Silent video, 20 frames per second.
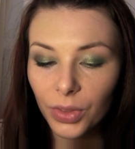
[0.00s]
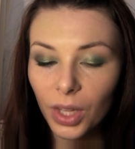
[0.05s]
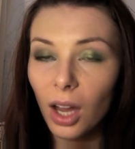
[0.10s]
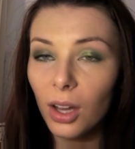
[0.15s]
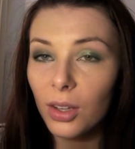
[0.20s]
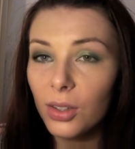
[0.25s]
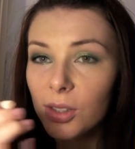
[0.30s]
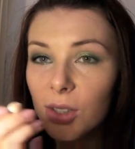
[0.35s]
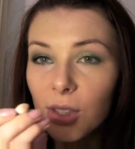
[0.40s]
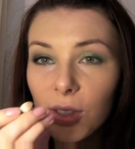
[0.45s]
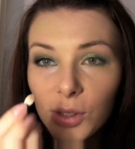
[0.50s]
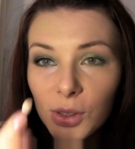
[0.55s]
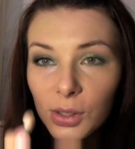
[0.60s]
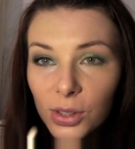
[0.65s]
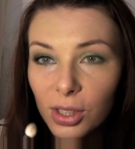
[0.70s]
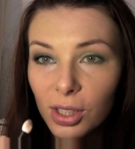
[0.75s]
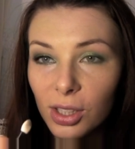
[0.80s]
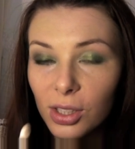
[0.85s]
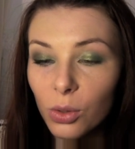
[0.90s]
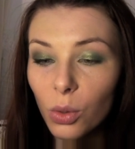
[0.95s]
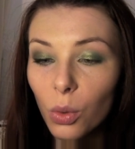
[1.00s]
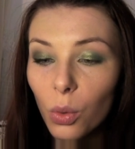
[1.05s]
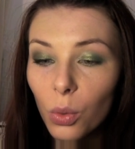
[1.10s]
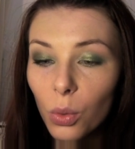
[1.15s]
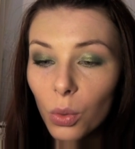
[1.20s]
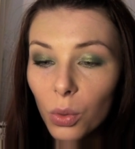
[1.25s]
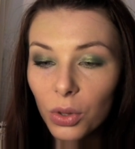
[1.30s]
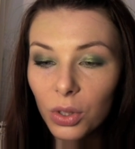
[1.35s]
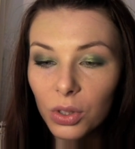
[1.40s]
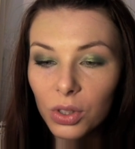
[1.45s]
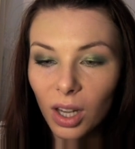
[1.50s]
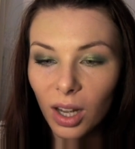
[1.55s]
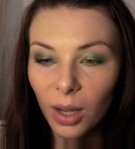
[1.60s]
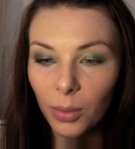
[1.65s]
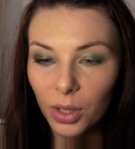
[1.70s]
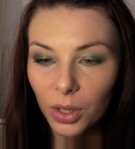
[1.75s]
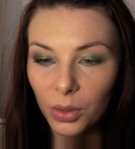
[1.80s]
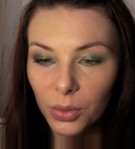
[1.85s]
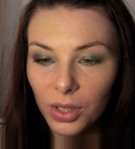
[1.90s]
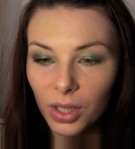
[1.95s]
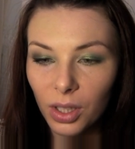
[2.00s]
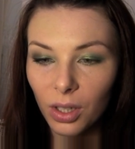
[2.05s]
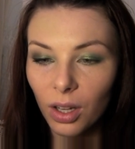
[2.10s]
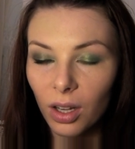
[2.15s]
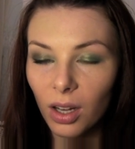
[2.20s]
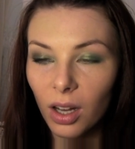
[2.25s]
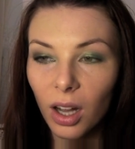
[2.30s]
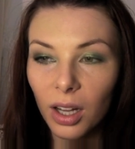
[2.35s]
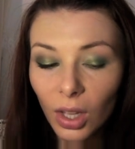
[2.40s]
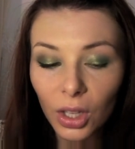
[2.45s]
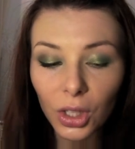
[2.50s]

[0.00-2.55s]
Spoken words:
I used to use these all the time when I was younger,